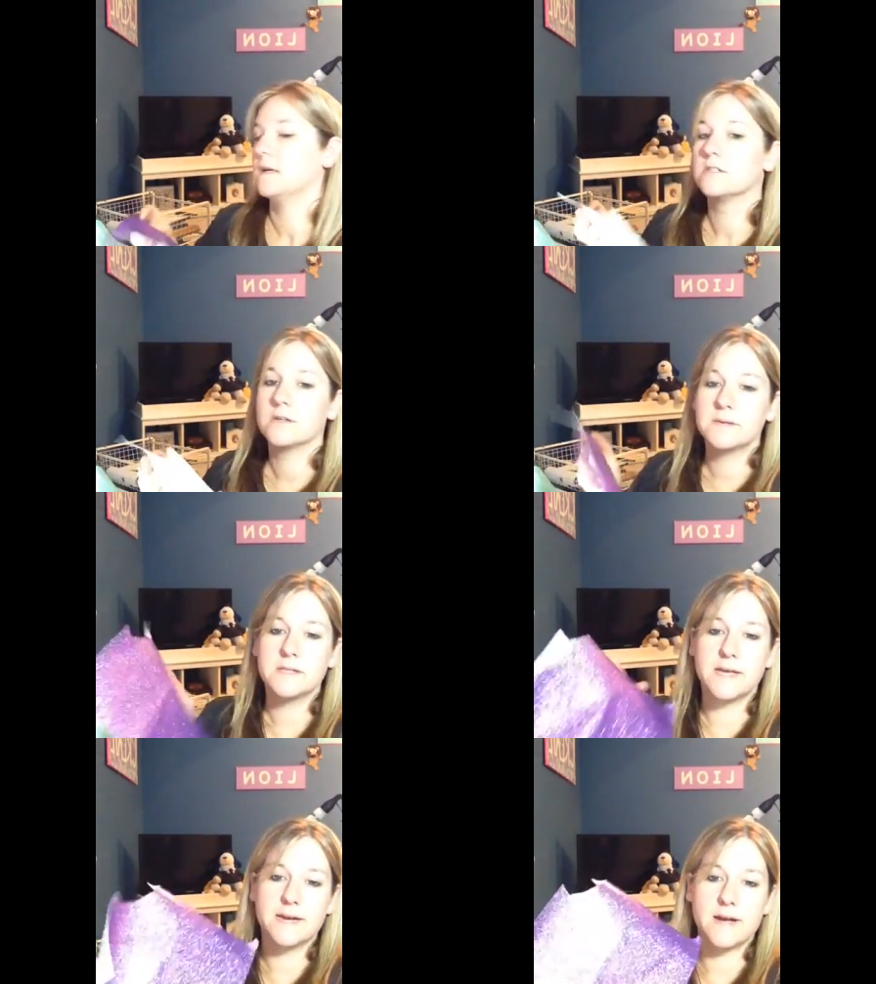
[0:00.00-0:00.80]
So I'm going
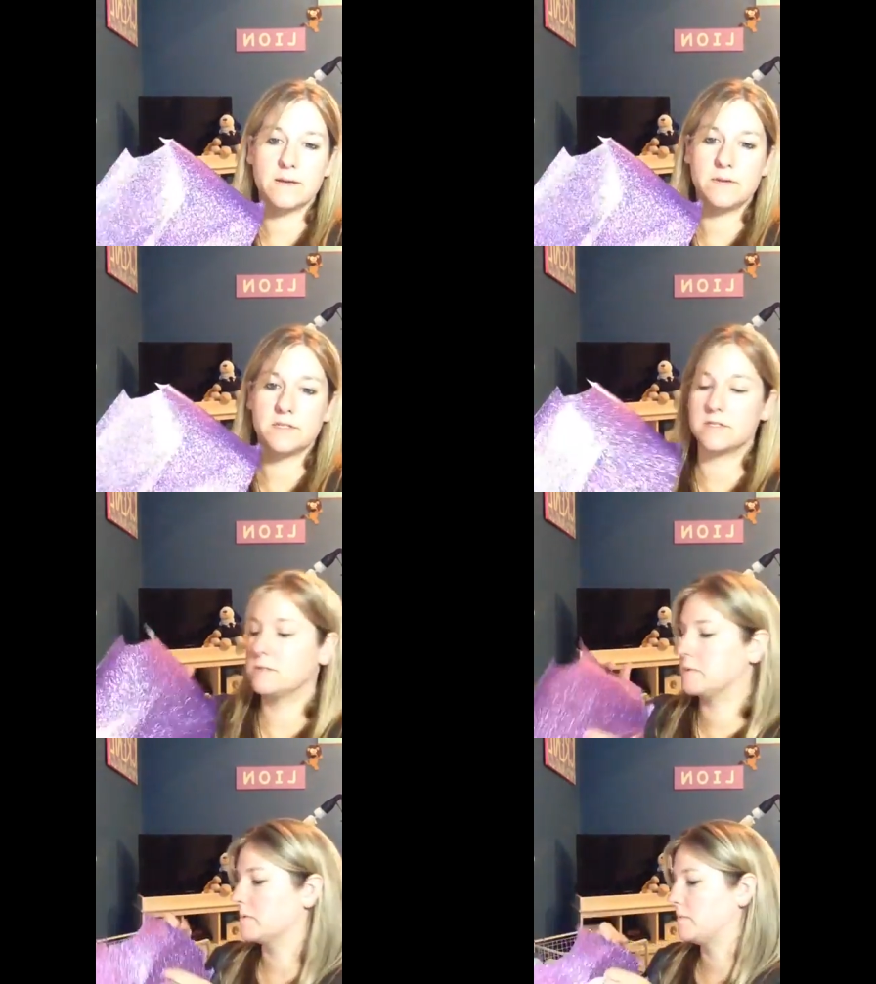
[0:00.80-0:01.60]
to lay down. I'm using
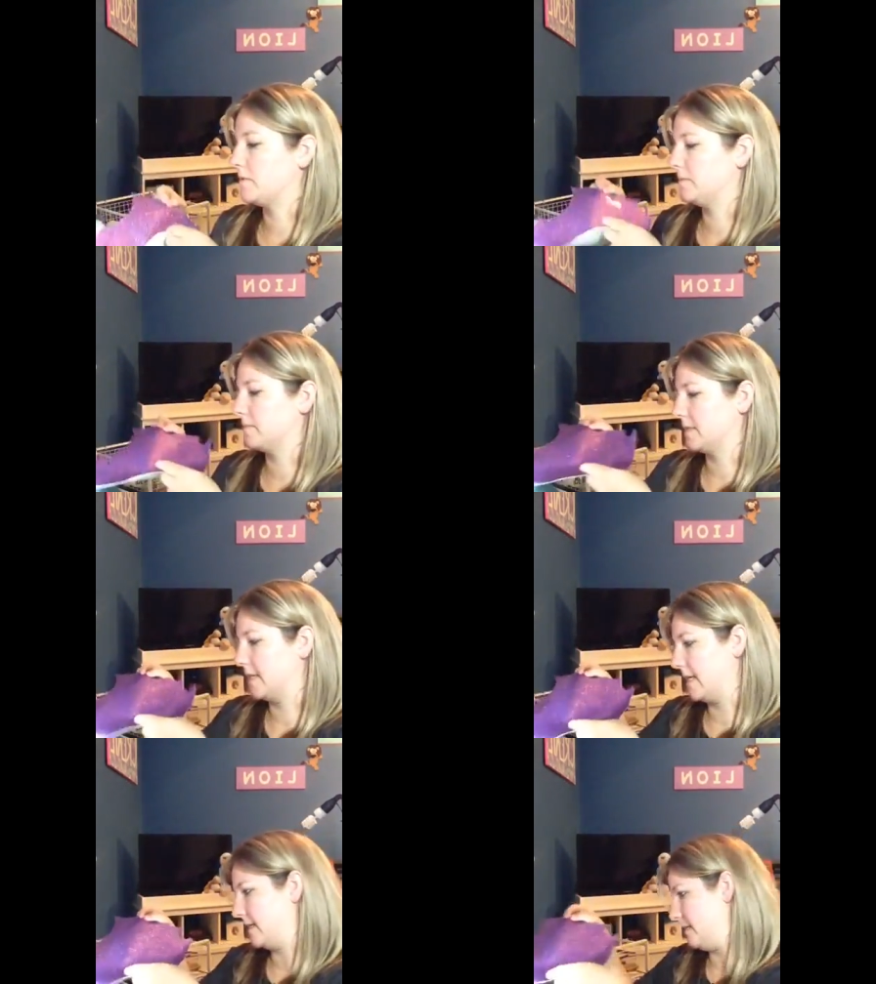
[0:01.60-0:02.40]
this purple. I'm going to
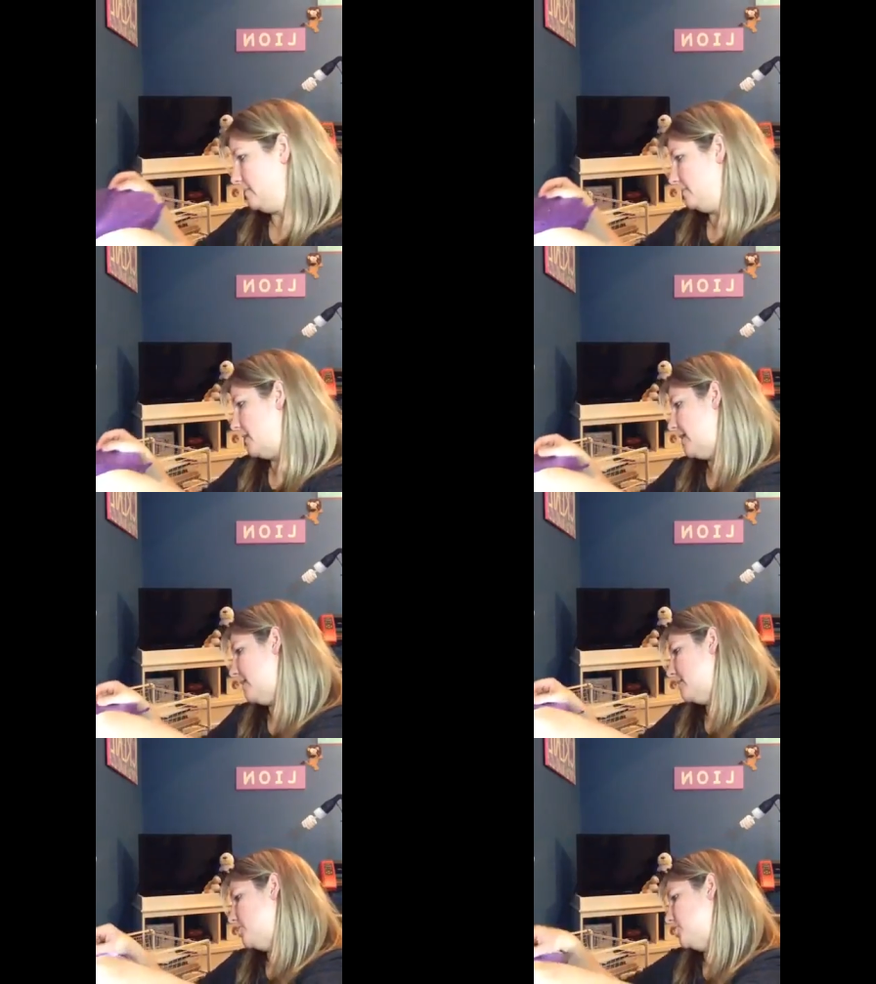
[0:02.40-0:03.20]
lay it down. And
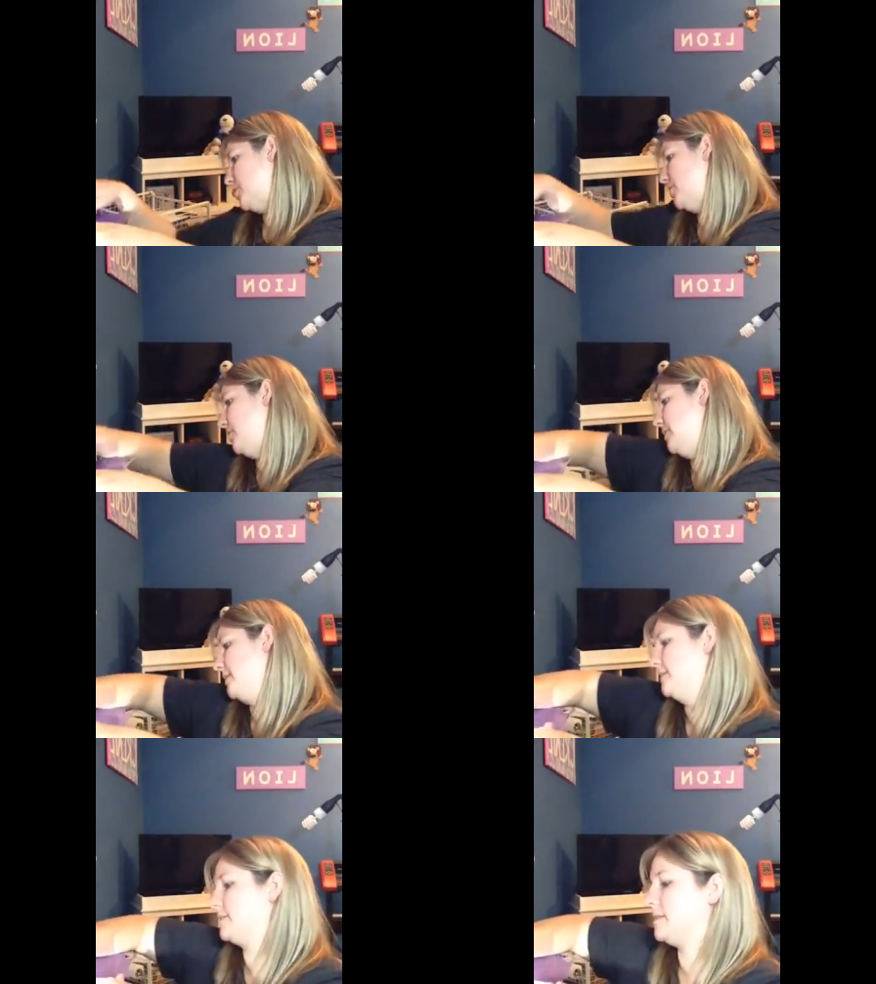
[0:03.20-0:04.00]
I'm going to show you when
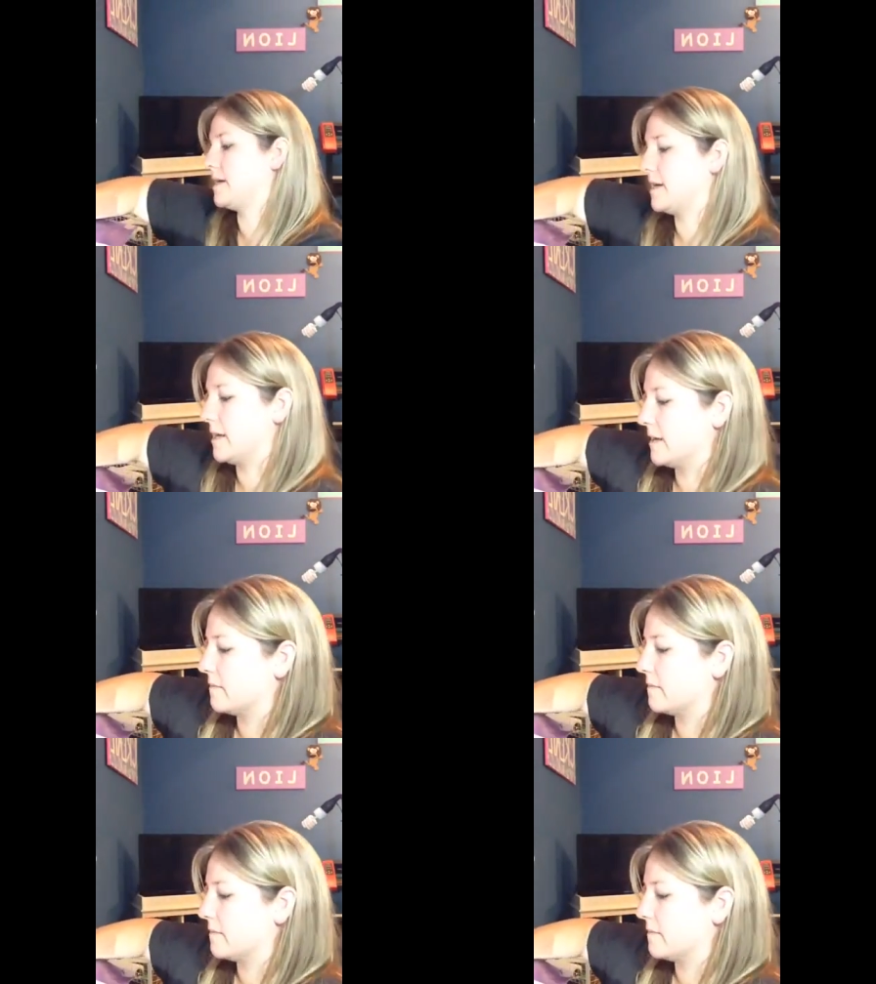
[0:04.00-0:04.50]
it's done.